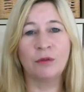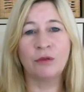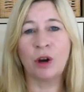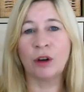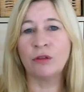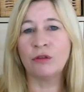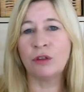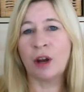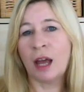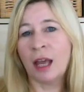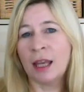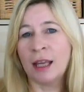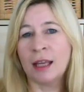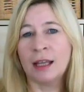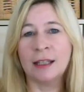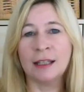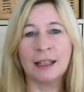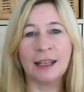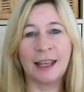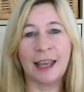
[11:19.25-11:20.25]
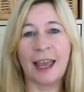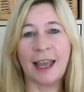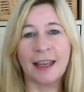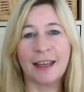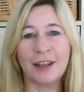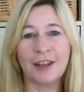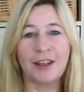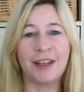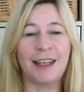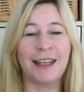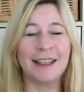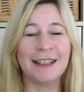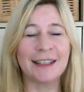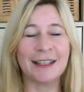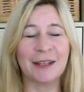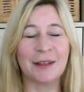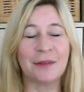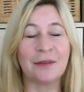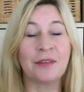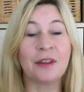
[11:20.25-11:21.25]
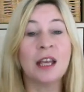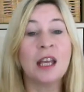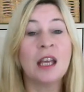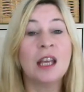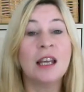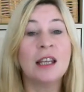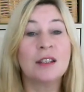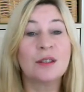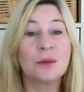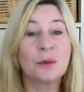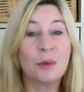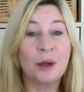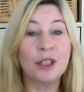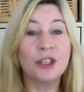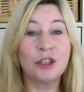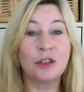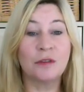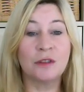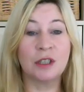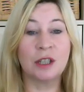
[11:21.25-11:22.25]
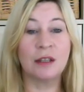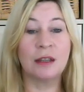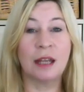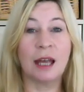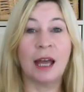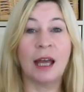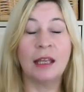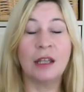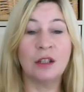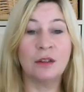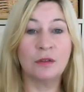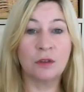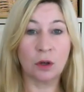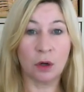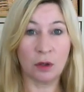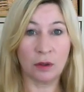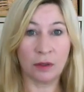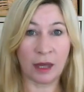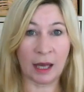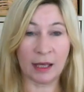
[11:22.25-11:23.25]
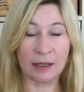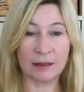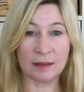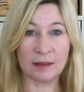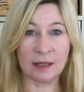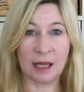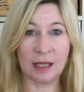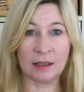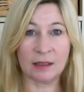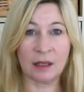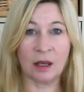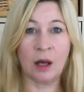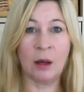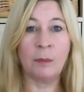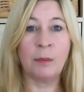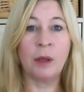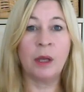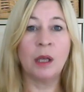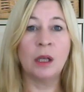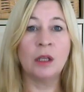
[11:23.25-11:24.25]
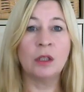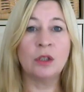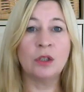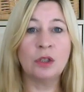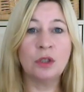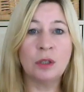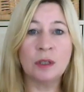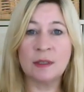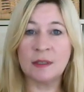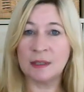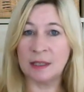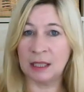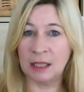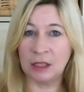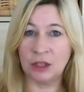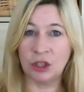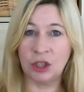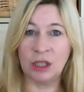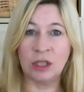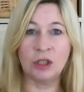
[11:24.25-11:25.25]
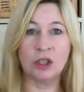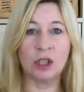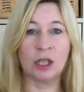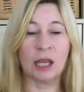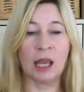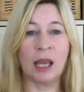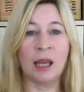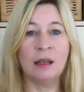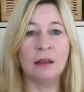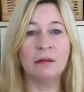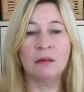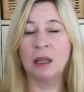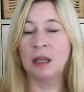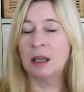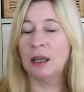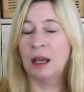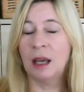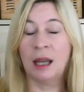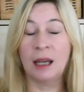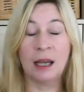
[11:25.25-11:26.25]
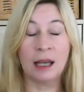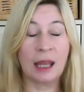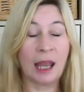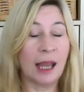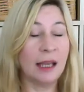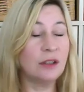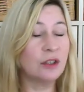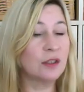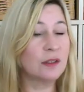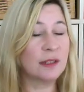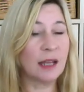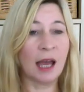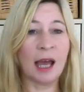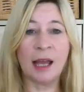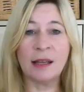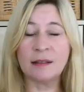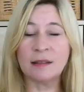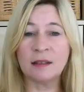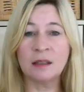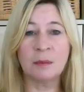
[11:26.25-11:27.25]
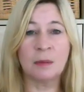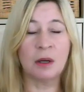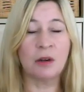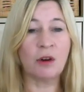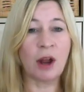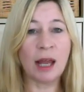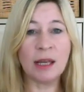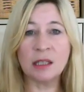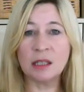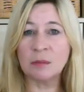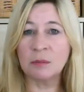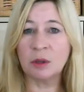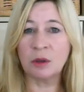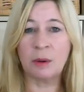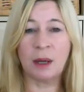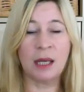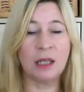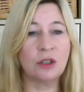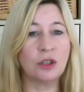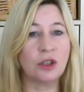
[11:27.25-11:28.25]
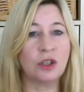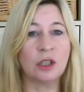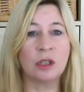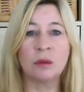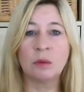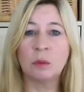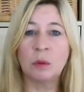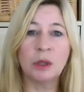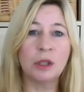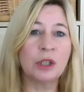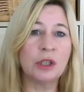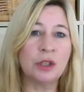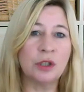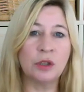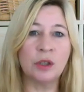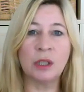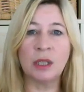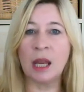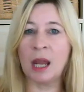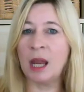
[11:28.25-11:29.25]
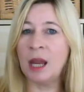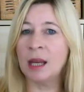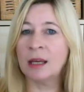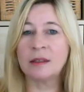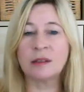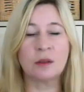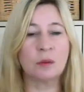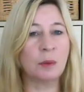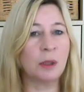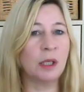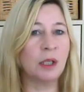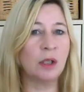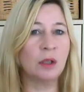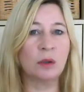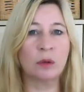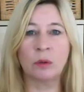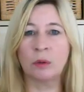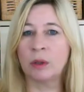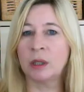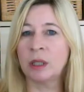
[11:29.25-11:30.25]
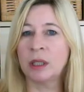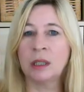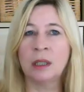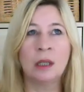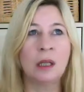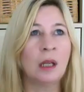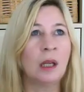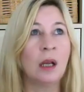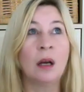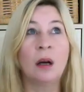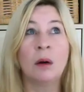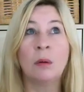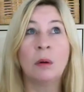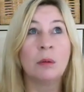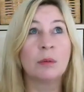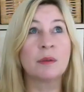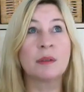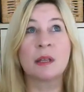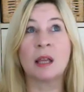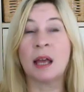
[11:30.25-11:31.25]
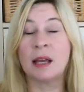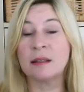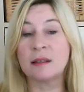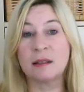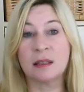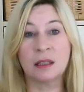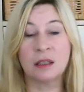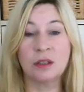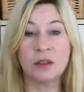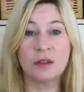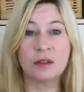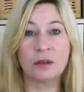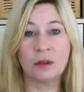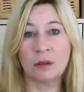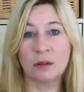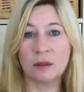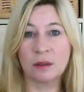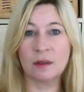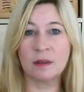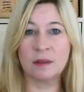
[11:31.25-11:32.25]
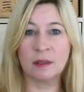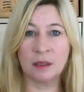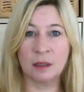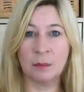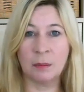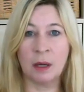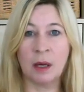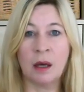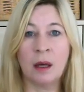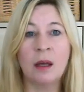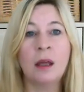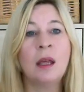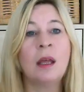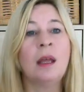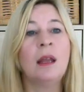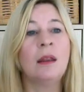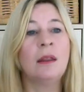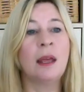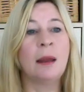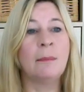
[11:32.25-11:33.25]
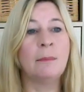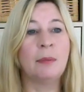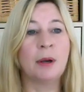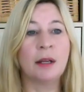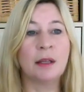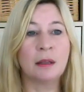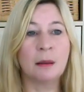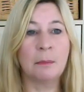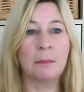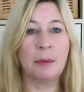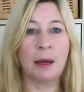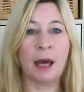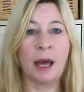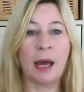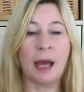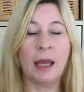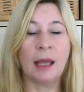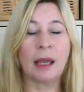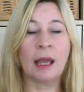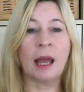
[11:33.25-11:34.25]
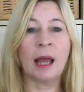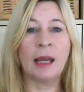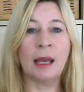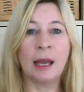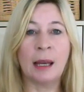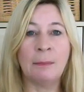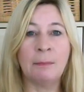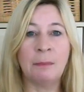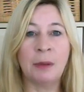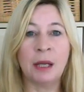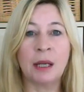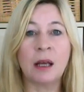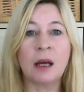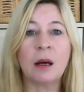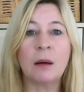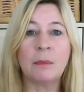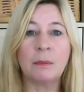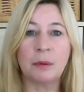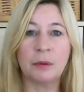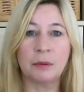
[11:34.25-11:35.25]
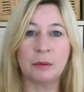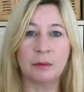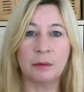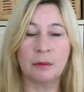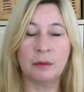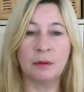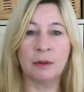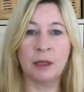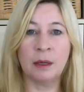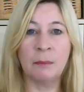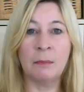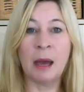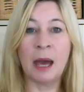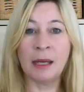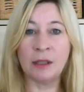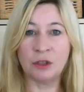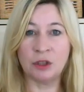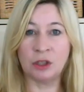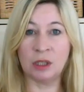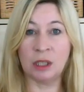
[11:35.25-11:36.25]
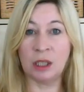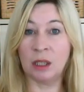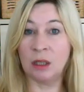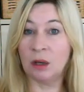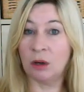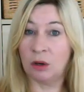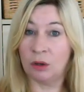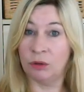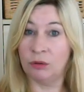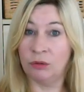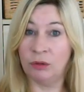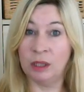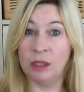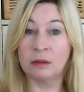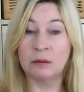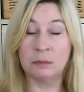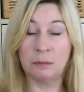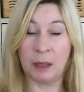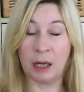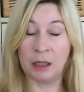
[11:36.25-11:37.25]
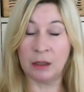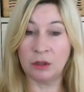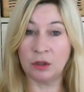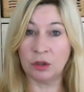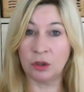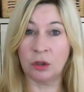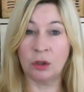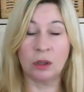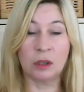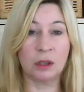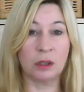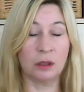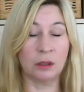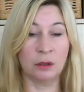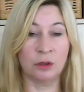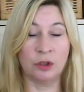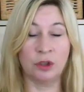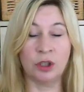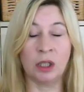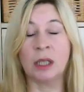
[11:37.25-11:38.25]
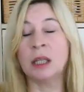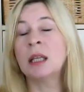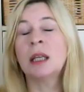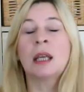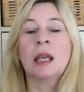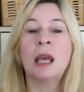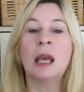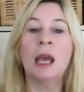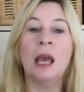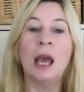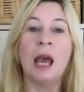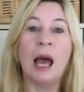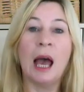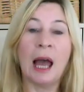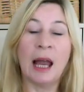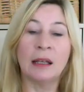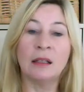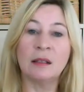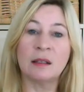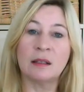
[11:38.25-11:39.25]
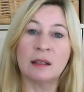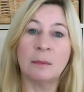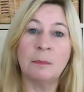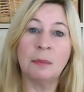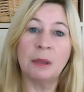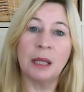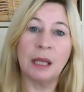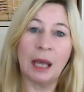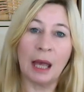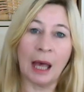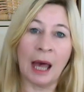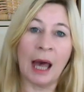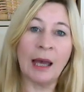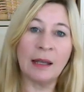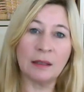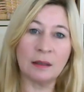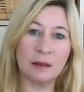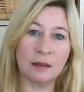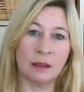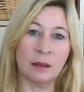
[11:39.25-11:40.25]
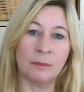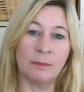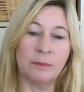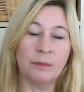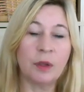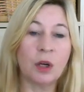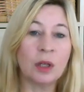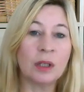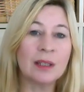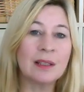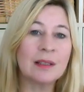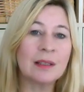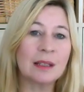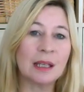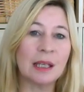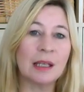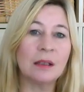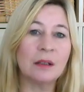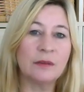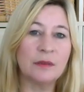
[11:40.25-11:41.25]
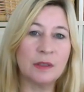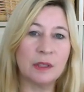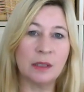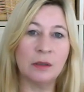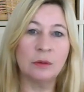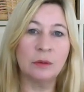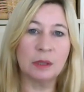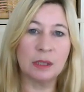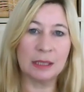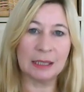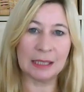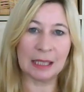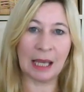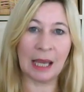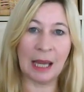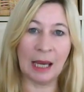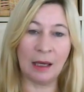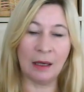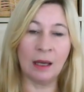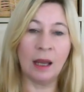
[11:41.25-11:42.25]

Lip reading: run riot and get creative. So once you've done that and you've got that set up, do a state change again. And again, just asking them a random question. What are you doing next? Where are you going? What was the last thing you saw at the cinema? Then bring them back and then pick up the imaginary or real bar of chocolate or drink and simply ask them on a scale of 0 to 10,